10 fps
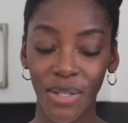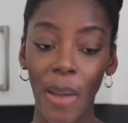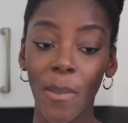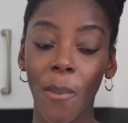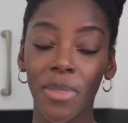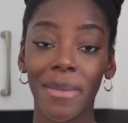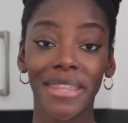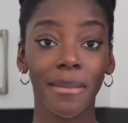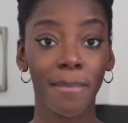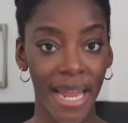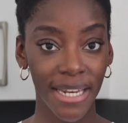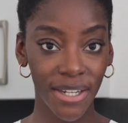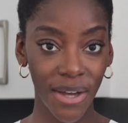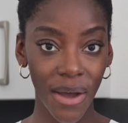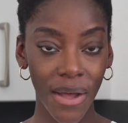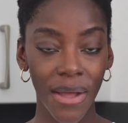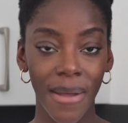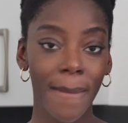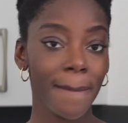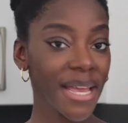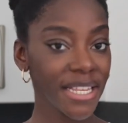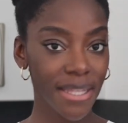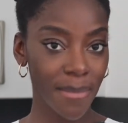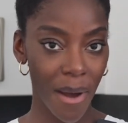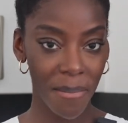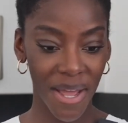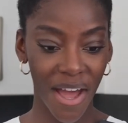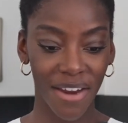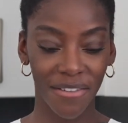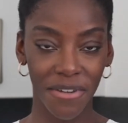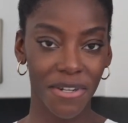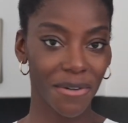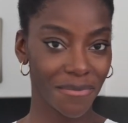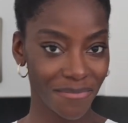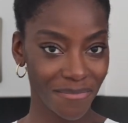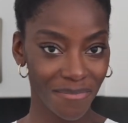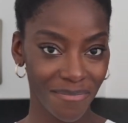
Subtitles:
So I pop them in the blender, mix them up and kind of, you know,